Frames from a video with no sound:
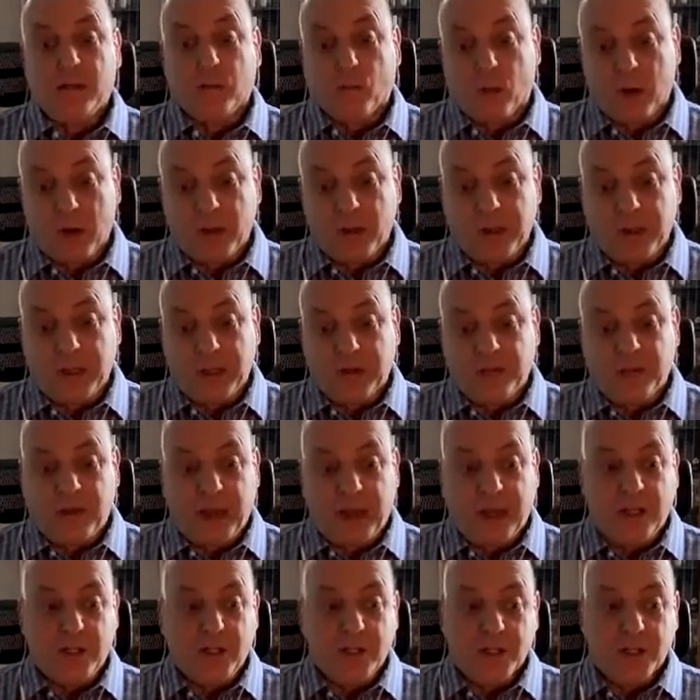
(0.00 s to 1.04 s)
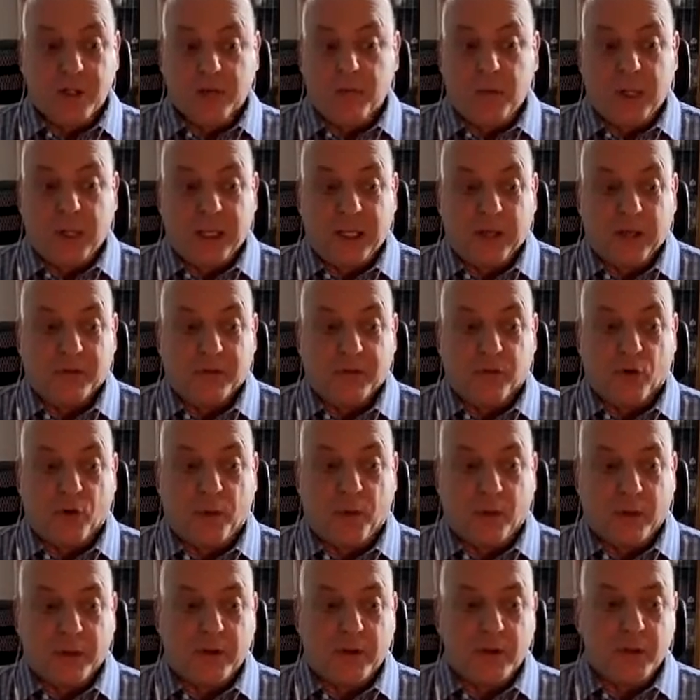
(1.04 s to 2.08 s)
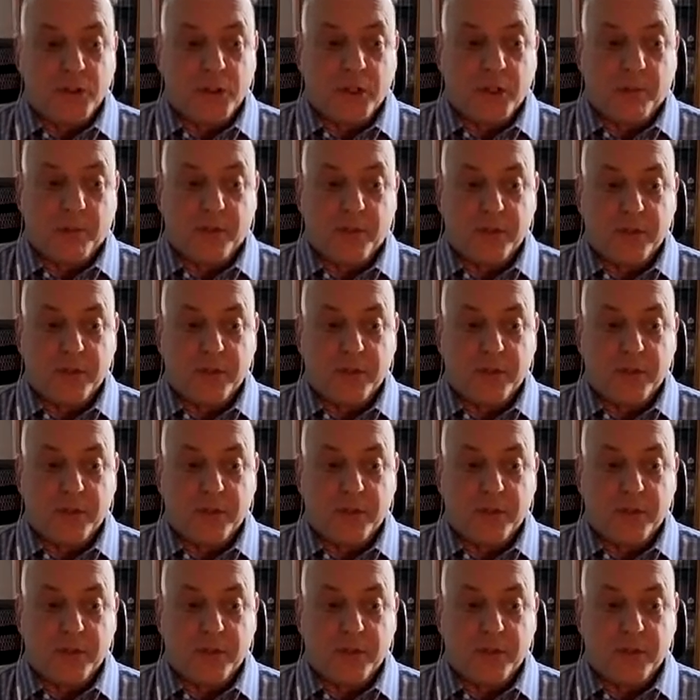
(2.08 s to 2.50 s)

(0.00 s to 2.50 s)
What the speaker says: One of the advantages of being in a formal leadership